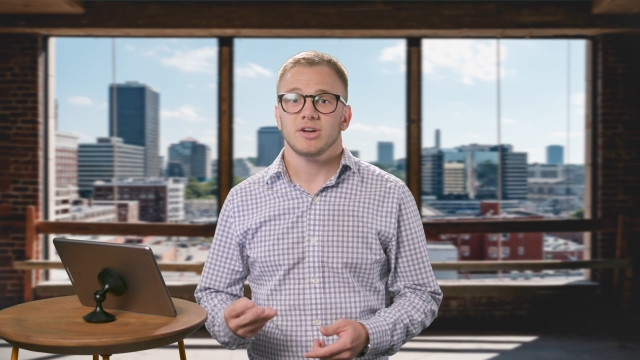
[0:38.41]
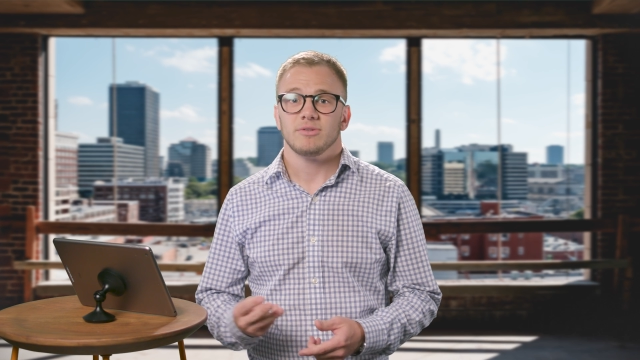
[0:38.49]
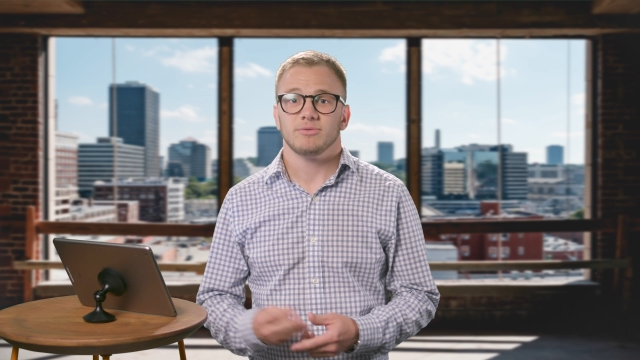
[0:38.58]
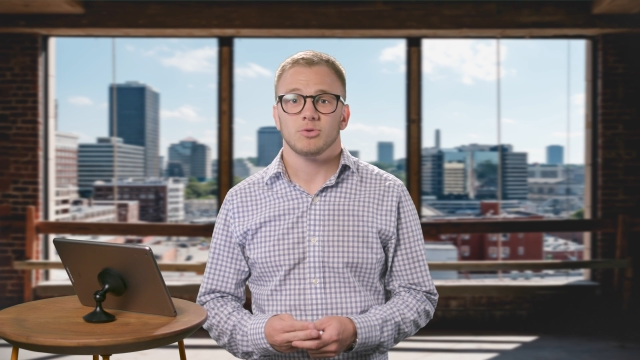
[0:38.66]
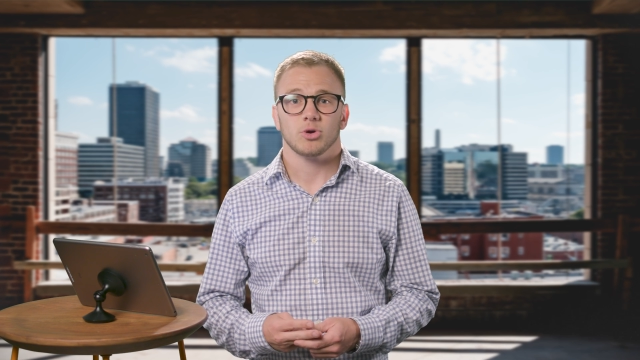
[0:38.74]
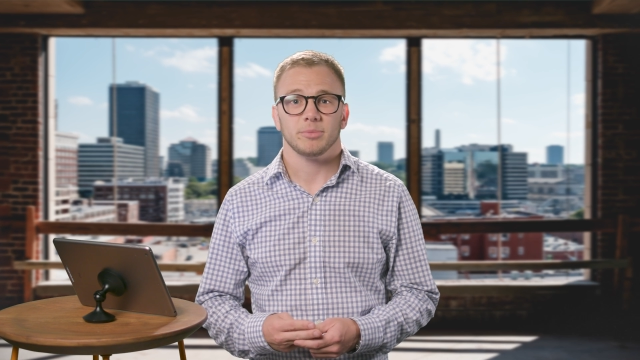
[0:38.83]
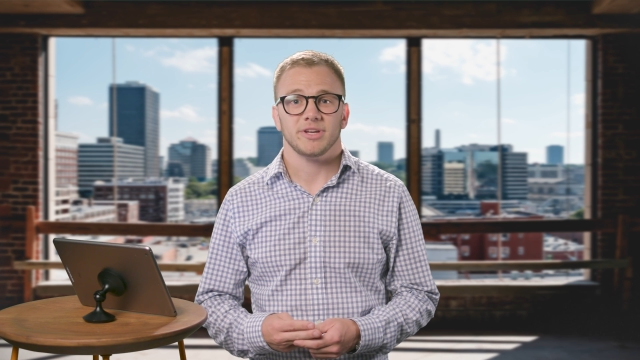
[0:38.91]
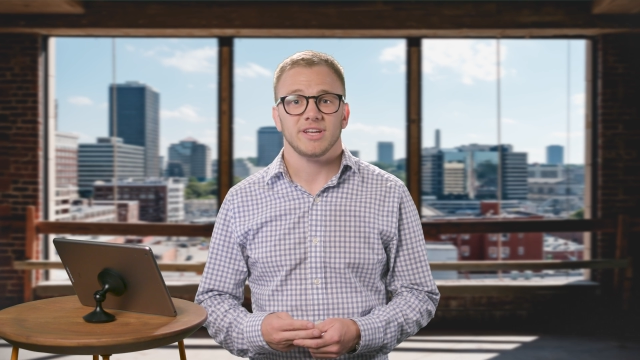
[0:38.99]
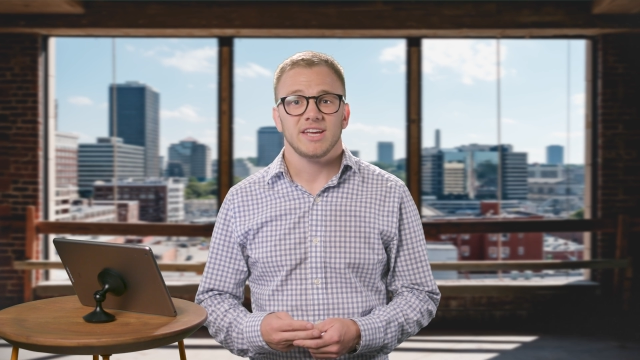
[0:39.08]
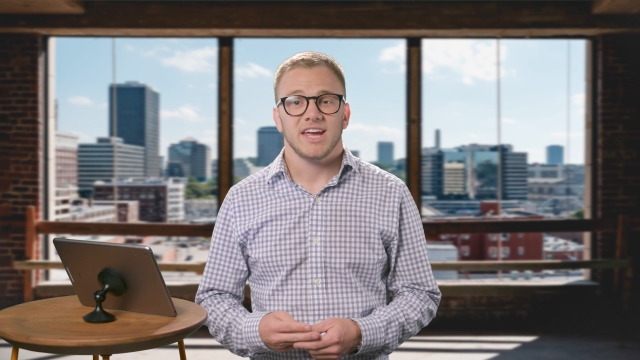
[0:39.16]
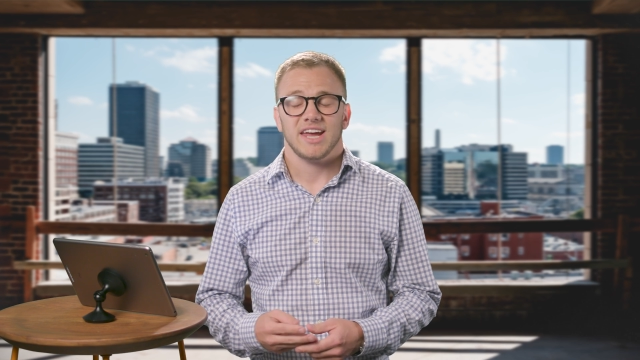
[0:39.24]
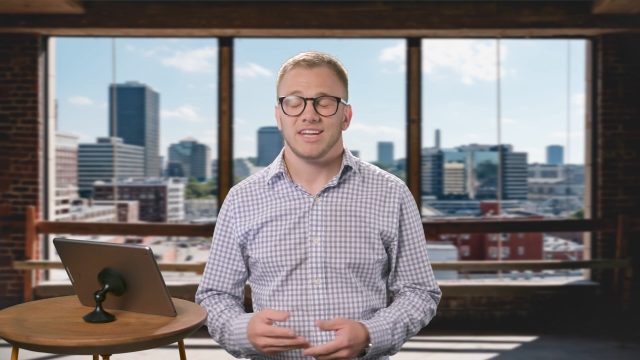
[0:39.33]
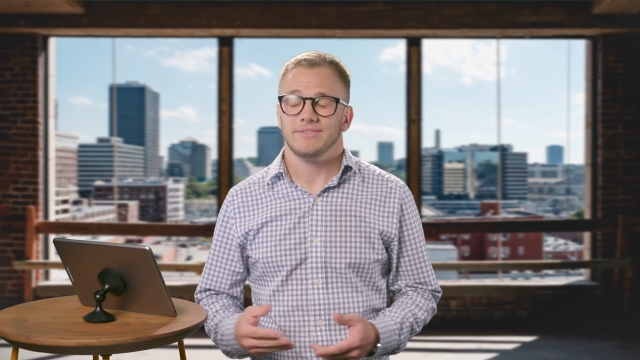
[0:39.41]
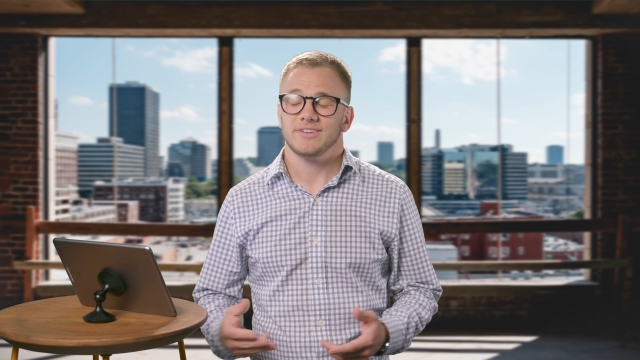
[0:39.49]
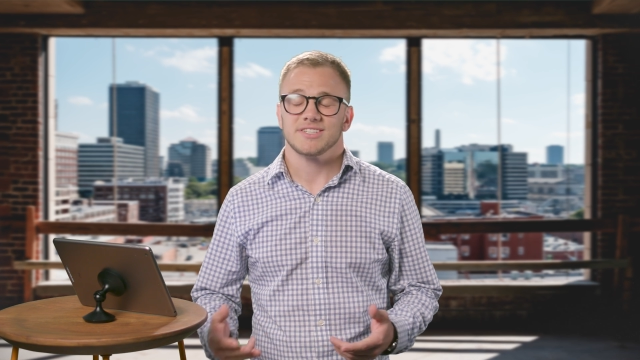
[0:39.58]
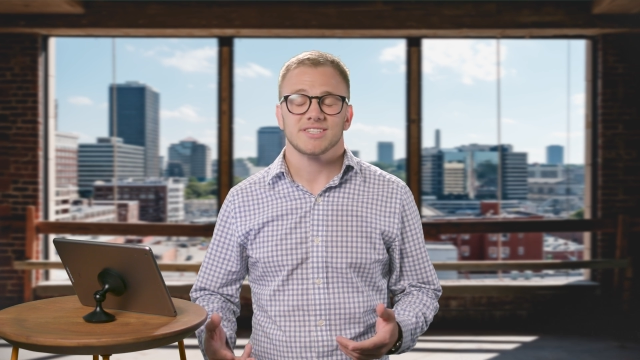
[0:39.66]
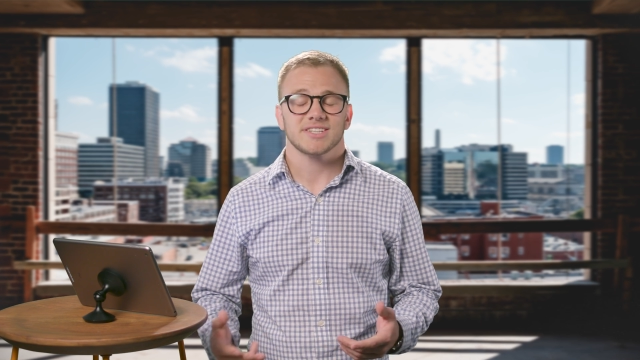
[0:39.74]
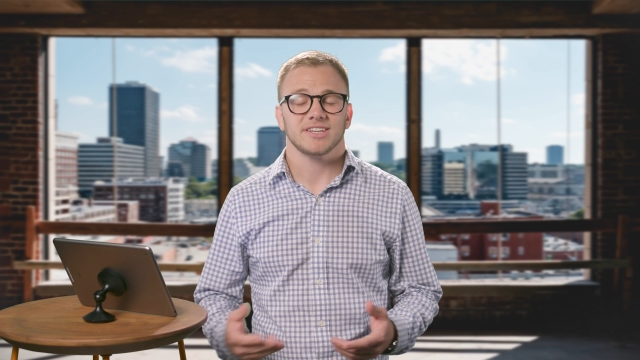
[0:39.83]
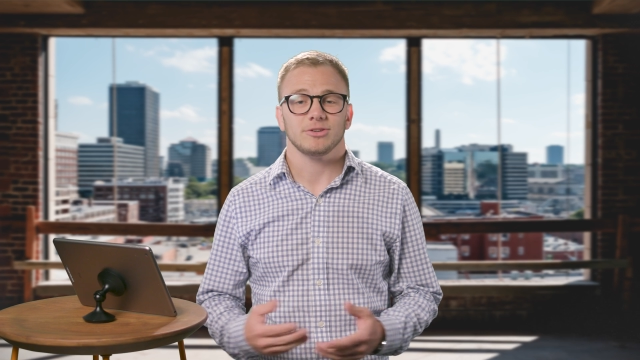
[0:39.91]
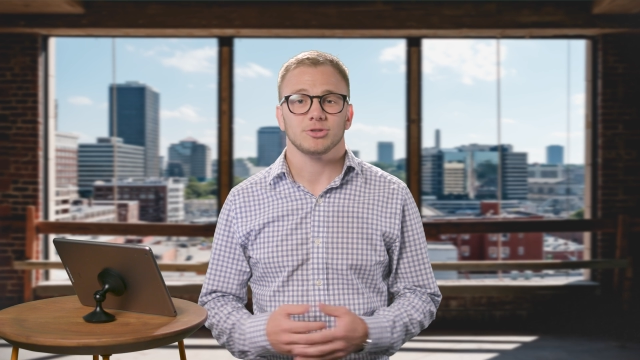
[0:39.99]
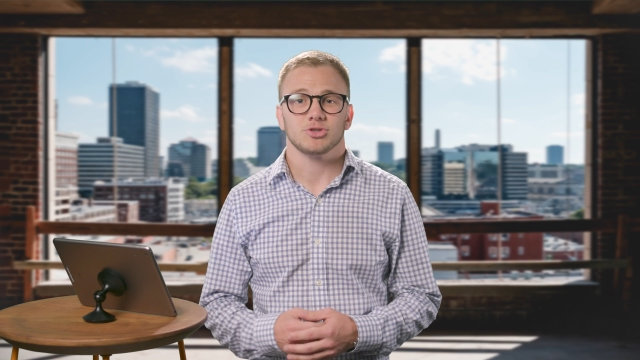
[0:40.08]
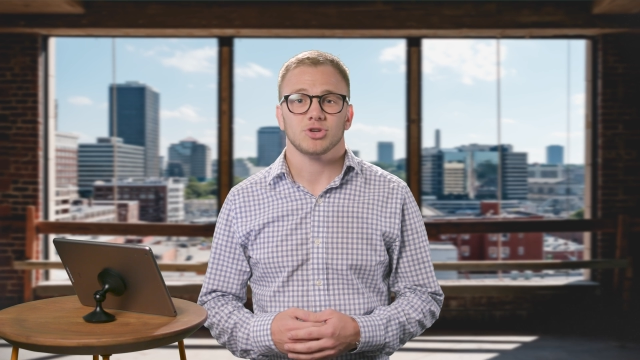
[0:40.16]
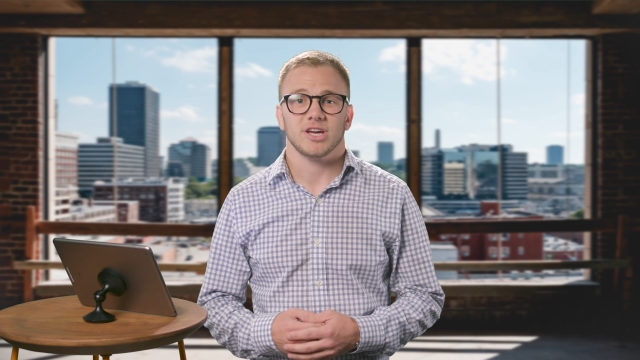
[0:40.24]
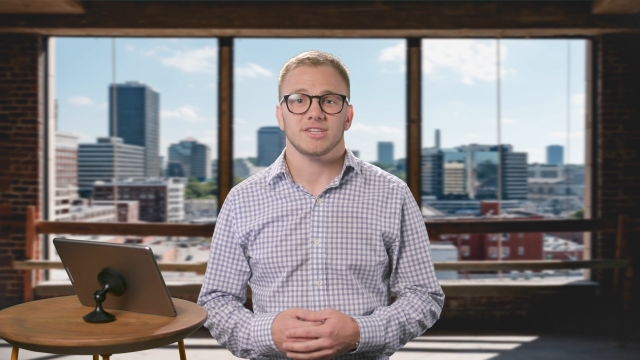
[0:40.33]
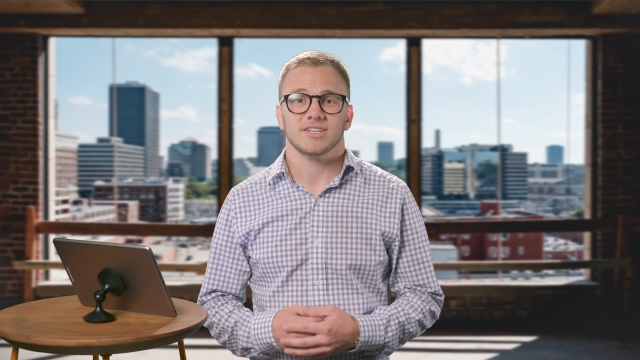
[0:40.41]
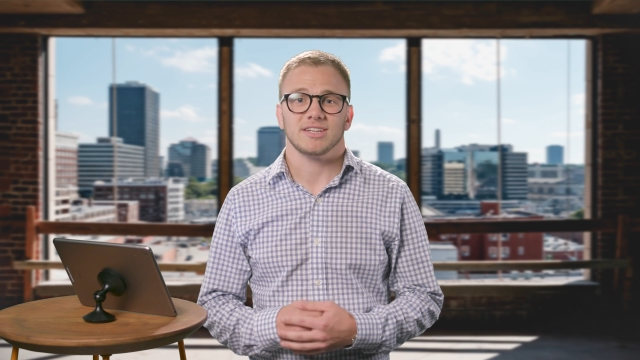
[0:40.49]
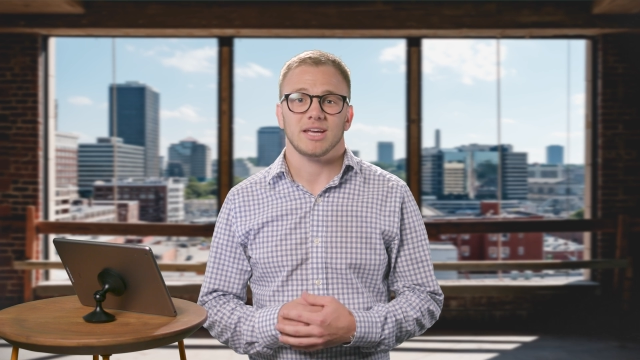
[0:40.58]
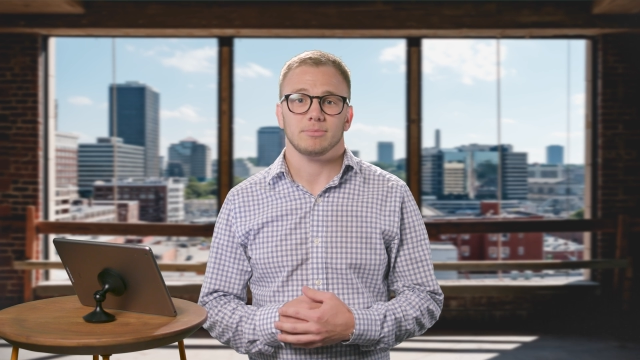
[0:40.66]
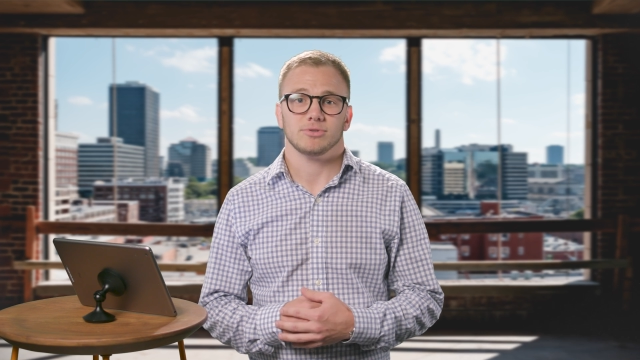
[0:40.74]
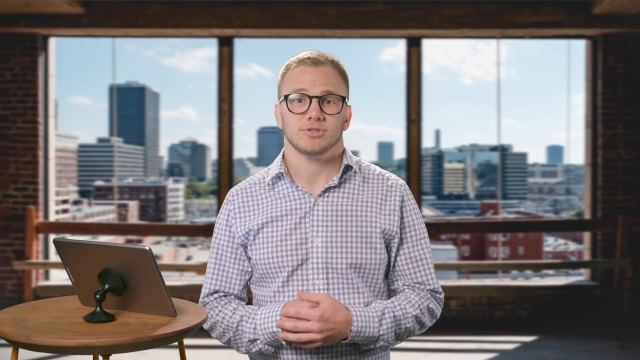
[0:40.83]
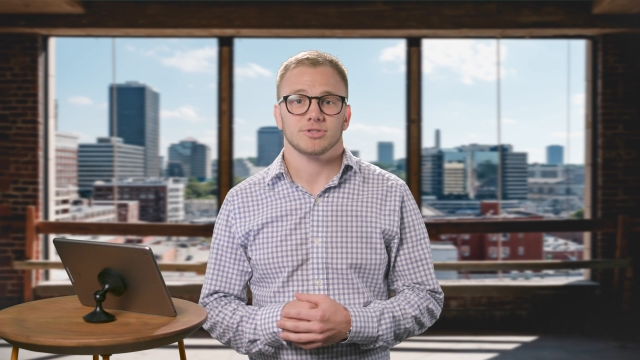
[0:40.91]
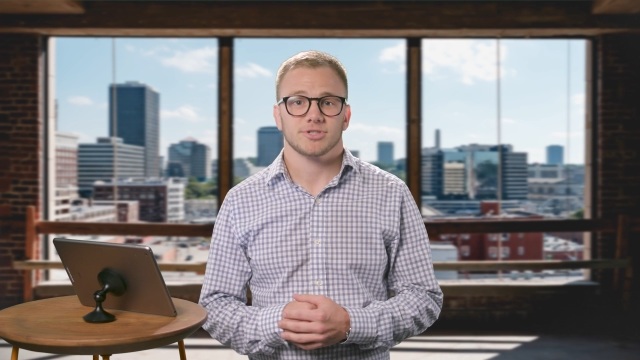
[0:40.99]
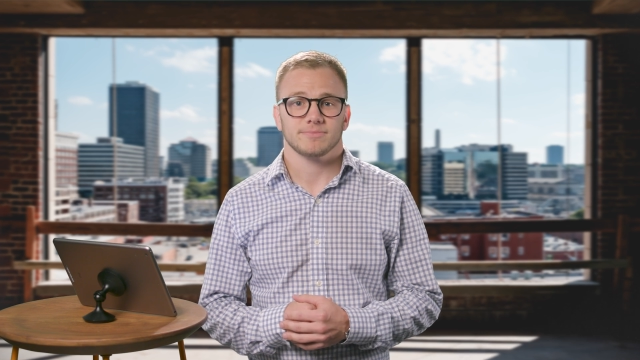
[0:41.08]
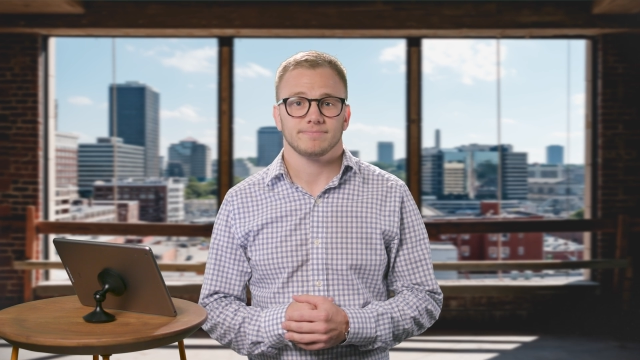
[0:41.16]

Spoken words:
foreman, and even skilled trades and laborers.